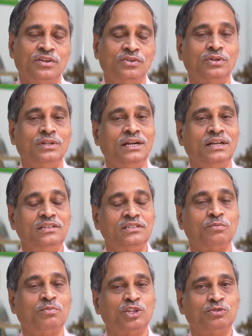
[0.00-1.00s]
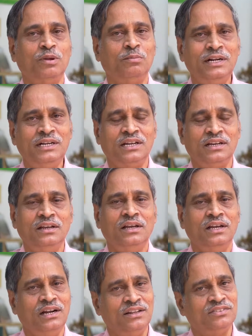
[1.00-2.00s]
So that is possible, but
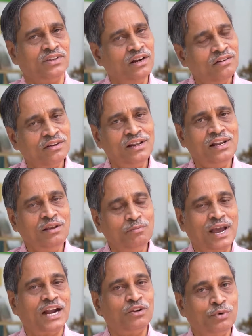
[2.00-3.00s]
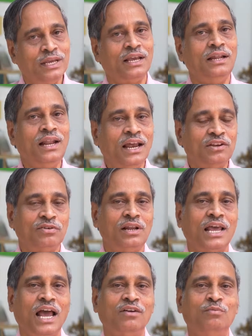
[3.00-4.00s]
it is not really bad. We can actually
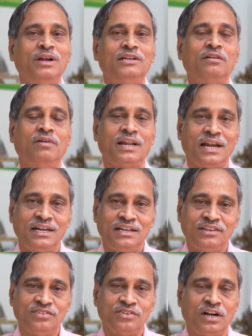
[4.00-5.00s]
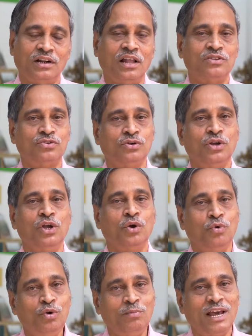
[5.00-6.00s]
have better varieties and also
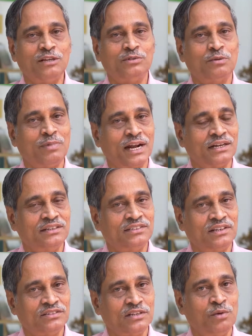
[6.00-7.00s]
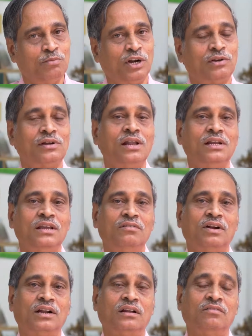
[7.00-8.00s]
good management practices, particularly
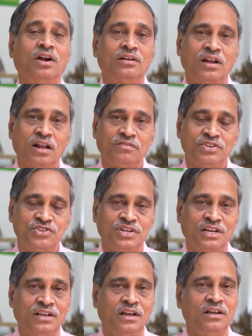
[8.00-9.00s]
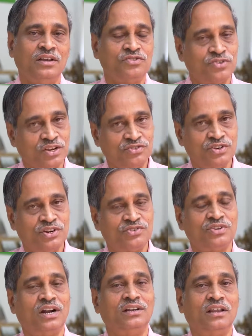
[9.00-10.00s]
water harvesting structures
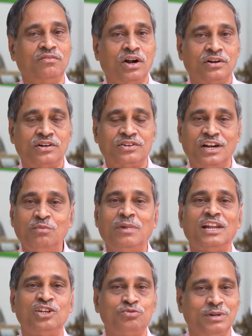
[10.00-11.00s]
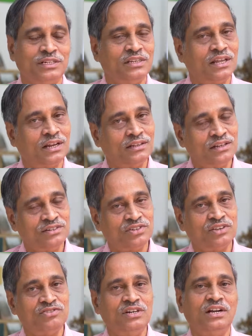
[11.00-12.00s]
and then watershed management than others,
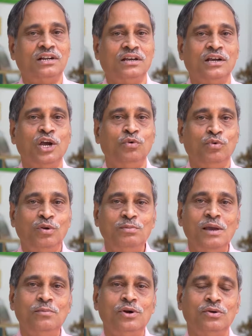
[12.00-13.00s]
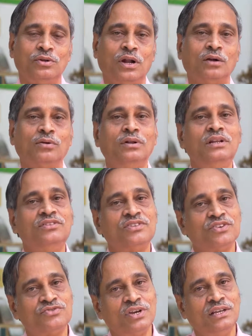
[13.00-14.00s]
such that we will be able to not only
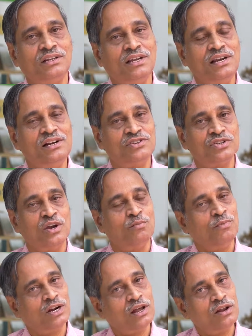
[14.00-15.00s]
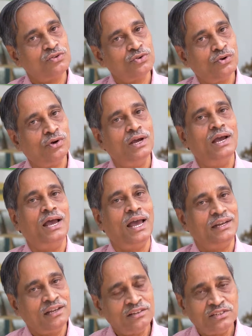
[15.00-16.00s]
sustain the yields but also
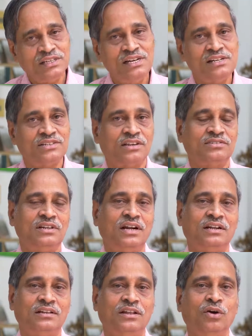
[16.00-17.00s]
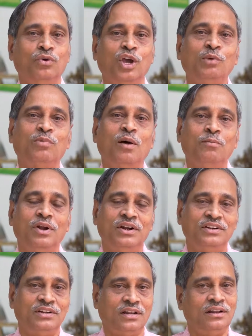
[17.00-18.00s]
enhance the yields such that the growing
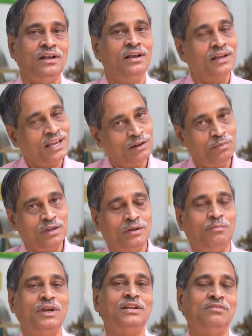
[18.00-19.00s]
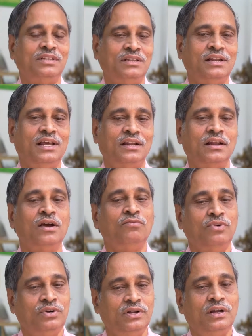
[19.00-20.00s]
population can be met with their
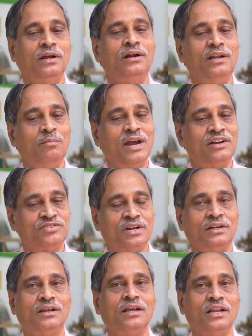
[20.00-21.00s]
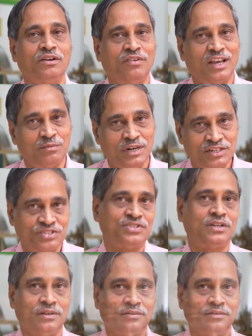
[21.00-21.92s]
food demands and requirements.